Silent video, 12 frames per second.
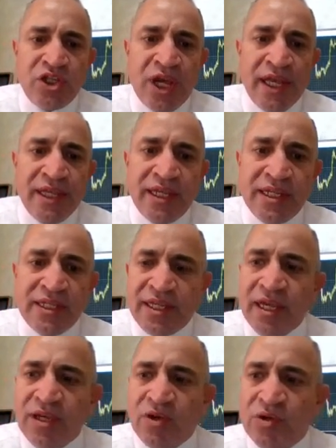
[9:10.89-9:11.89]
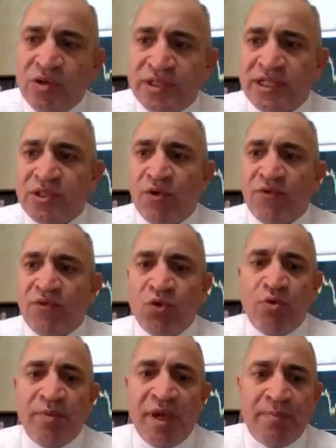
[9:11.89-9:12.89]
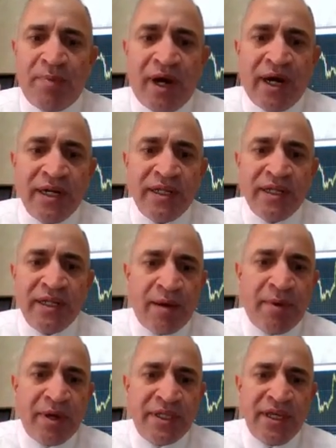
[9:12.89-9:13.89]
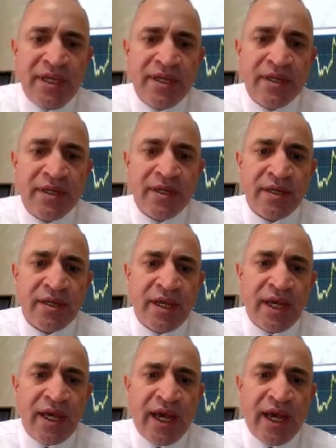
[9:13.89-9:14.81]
each candlestick consists of two main parts: the body